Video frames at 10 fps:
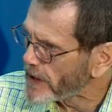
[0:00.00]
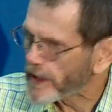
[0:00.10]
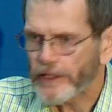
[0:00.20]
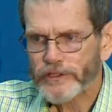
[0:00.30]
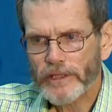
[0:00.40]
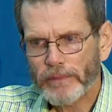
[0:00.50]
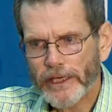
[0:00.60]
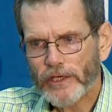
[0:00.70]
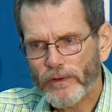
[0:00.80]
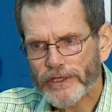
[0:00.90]
He's
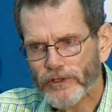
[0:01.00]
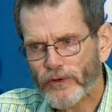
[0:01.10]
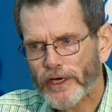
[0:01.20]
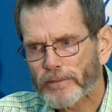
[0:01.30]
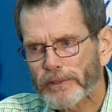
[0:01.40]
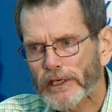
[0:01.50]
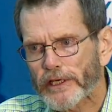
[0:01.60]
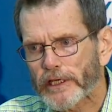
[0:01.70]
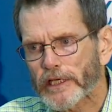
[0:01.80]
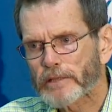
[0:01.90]
somebody who has
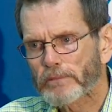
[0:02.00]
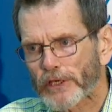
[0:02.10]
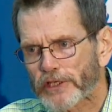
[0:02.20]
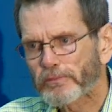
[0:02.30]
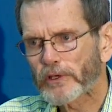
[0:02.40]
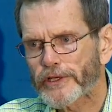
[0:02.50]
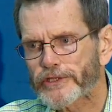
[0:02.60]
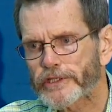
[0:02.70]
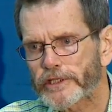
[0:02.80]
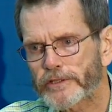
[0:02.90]
credibility in multiple
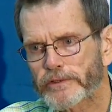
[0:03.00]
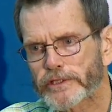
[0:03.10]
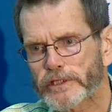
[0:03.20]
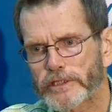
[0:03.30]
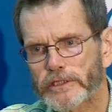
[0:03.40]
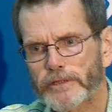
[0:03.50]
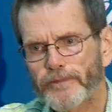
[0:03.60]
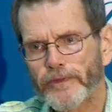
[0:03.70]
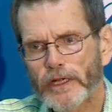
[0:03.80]
constituencies